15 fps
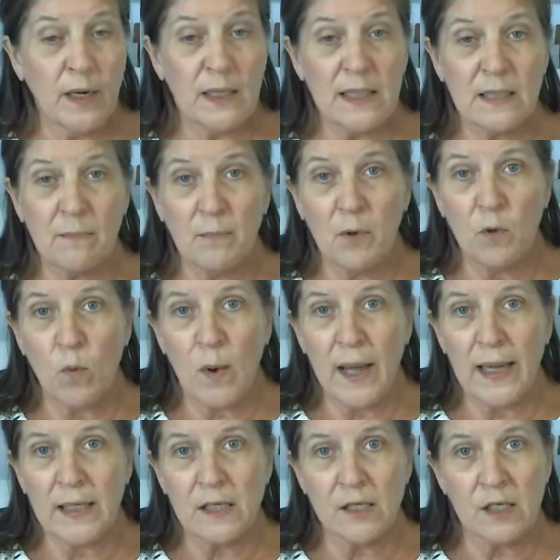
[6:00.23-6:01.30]
simple
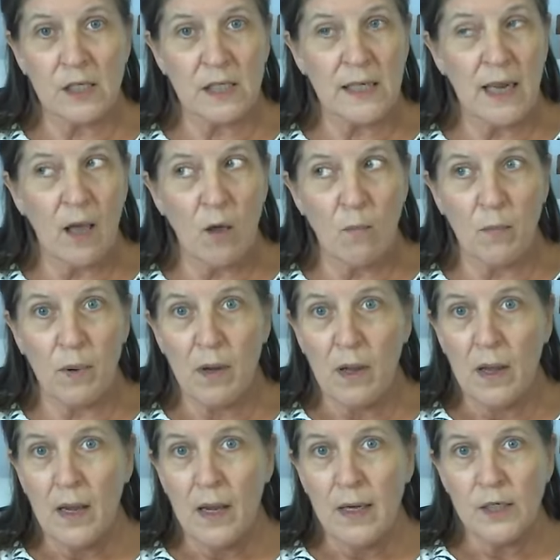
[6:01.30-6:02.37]
way to just help
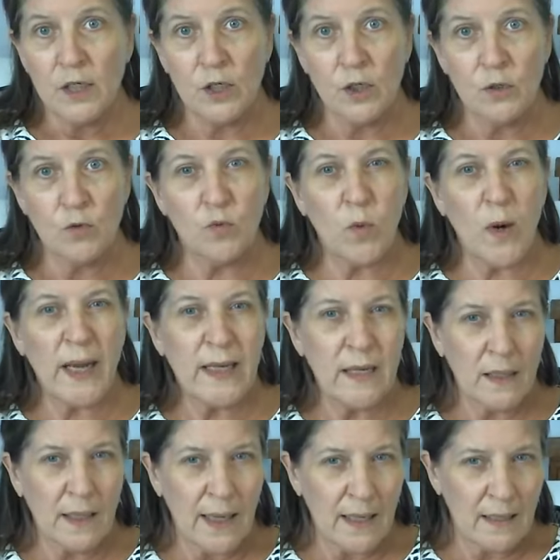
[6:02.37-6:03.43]
to
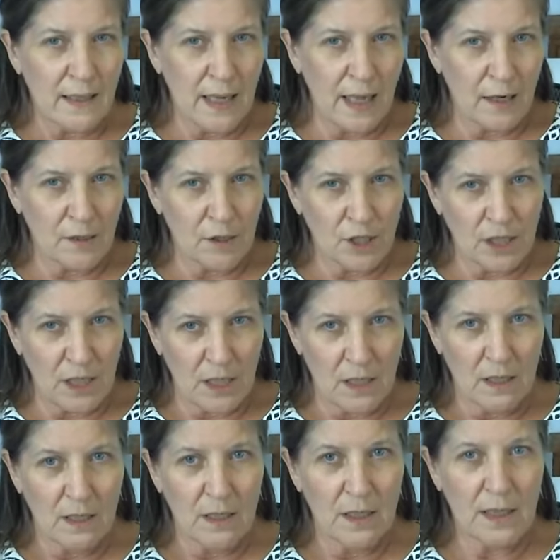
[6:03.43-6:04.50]
regulate the energy
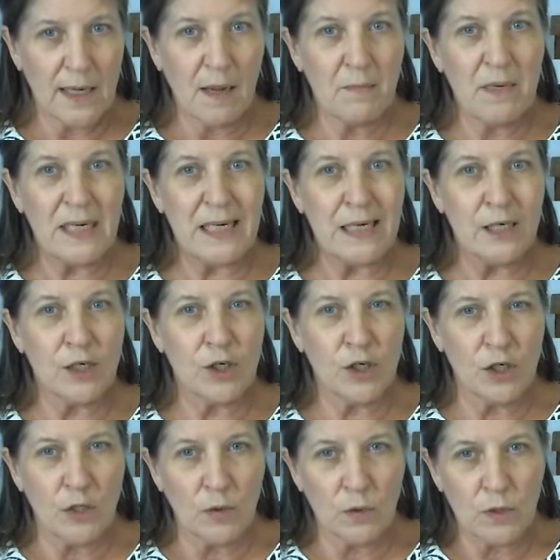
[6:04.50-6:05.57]
coming into
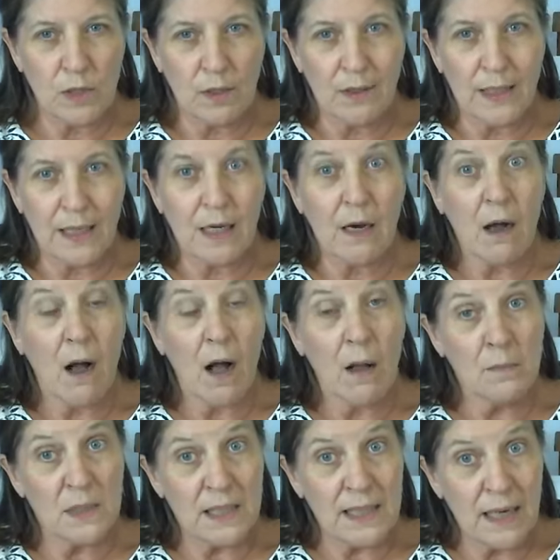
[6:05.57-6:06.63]
you so that it
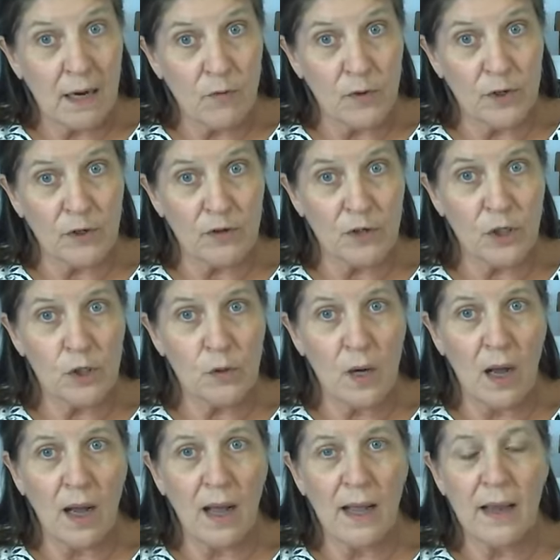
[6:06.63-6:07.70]
calms down when you're too
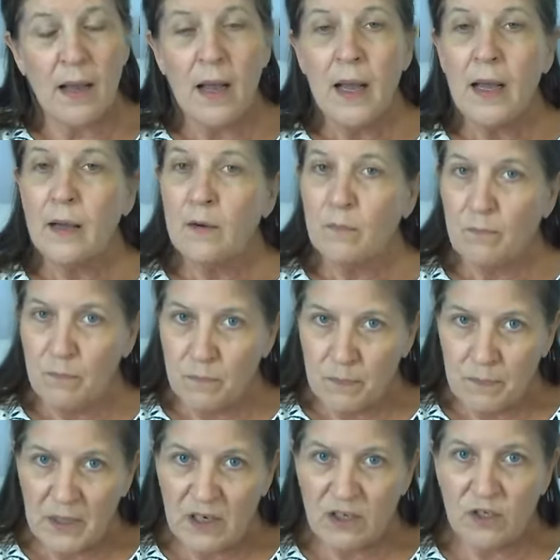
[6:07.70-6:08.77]
high,
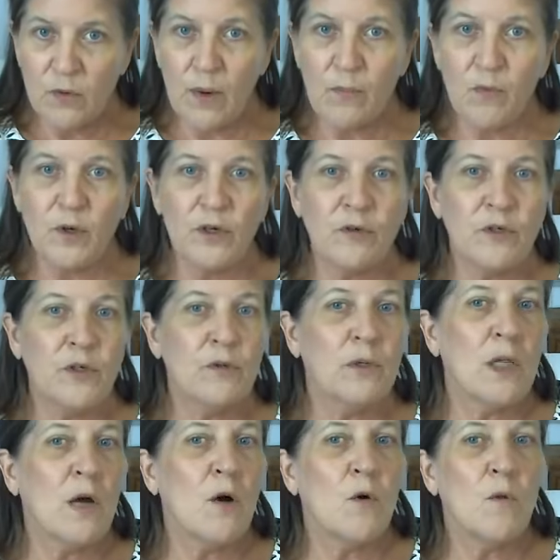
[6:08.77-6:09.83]
picks you up when you're too
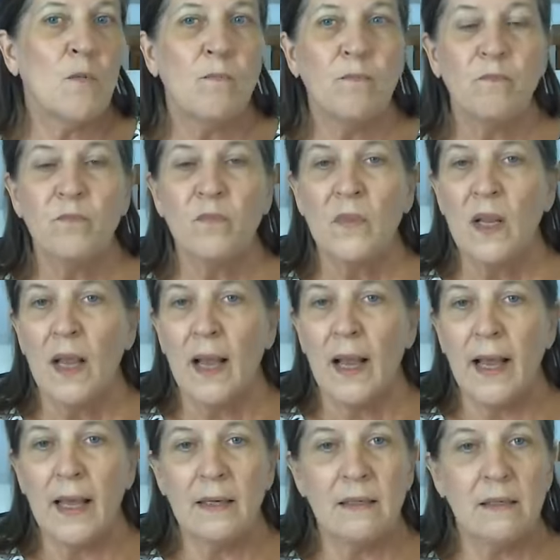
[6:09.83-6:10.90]
low,
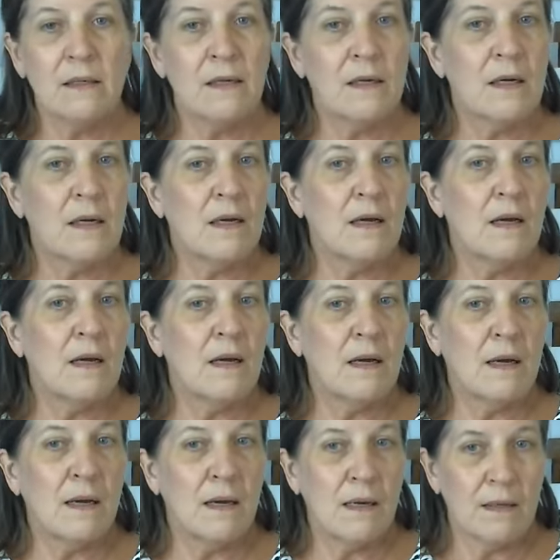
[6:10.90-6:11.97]
and
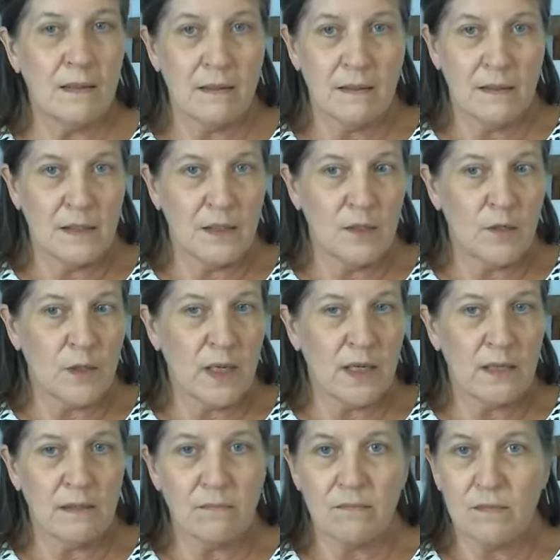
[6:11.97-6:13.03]
you
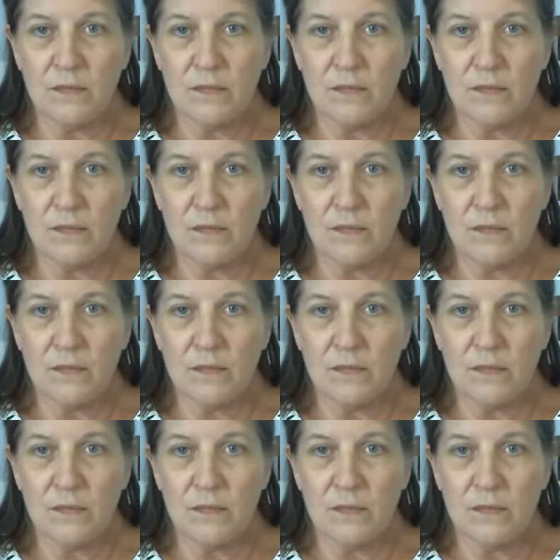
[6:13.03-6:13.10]
can